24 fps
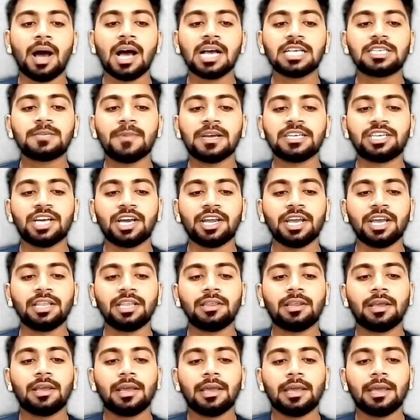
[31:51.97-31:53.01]
measure in
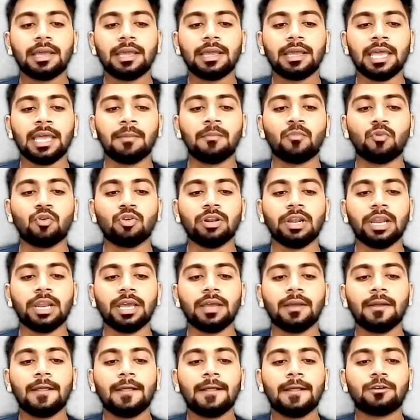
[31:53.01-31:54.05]
M only
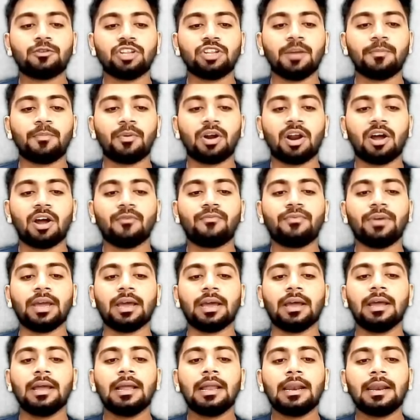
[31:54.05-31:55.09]
to the power of A.
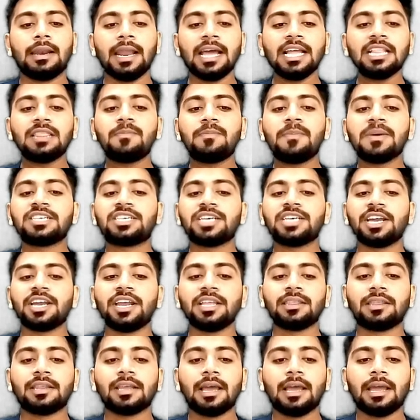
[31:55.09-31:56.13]
Length measure
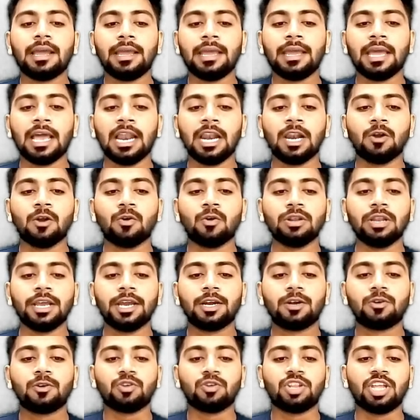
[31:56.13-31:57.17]
in L only
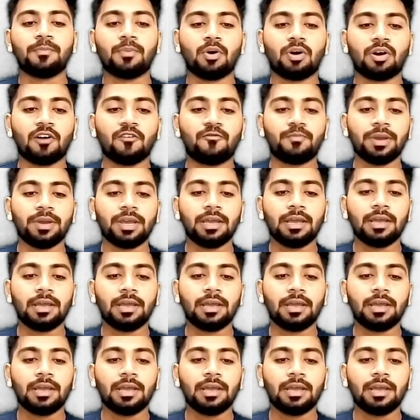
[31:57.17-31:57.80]
to the power of P.